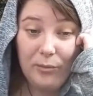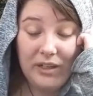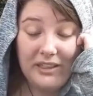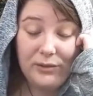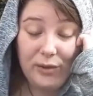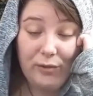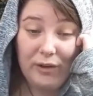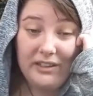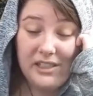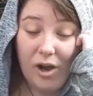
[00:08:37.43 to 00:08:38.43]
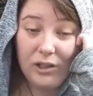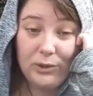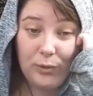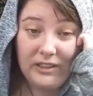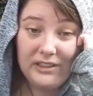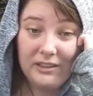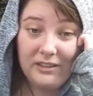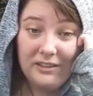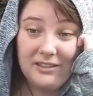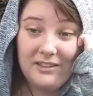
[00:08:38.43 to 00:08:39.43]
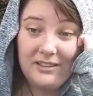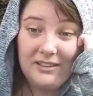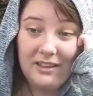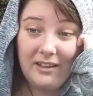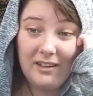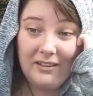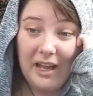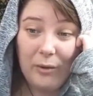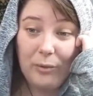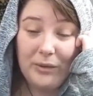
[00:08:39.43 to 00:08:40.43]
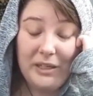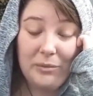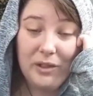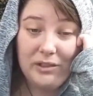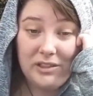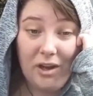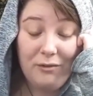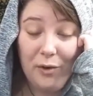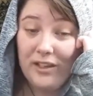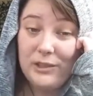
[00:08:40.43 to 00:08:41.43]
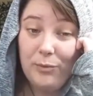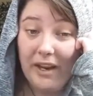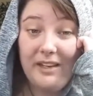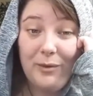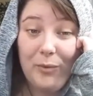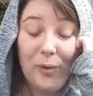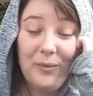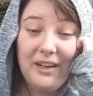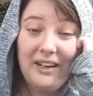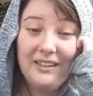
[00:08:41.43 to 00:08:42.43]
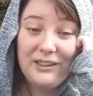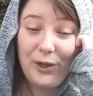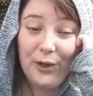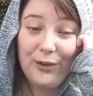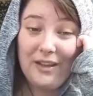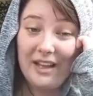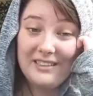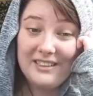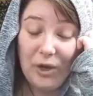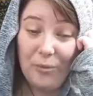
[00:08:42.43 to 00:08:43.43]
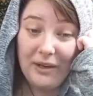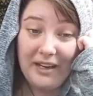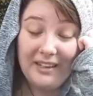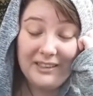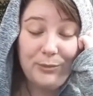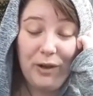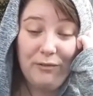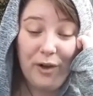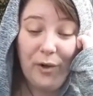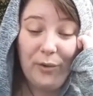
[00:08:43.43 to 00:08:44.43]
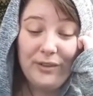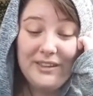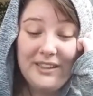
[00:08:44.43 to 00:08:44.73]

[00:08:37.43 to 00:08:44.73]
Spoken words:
please feel free to ask questions. That will be because I have not explained it properly, so that's on me, that's my fault.